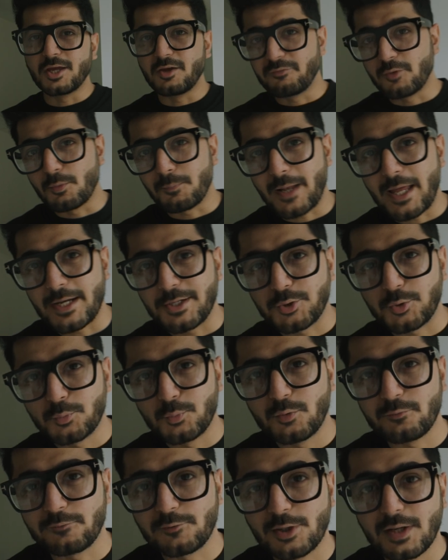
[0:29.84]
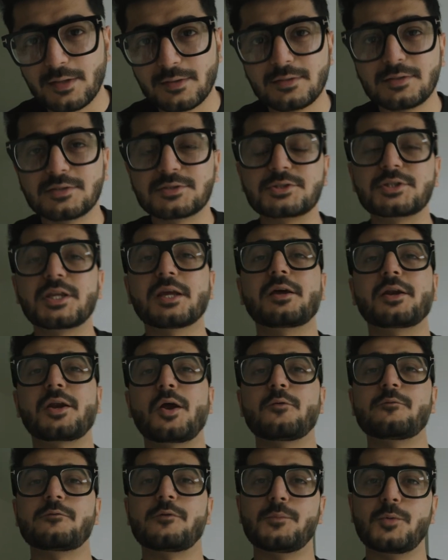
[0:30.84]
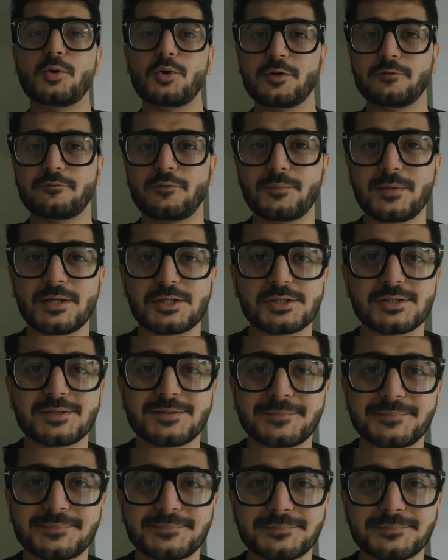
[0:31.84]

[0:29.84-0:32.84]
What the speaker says: If you're planning to move to London, stick around for more information.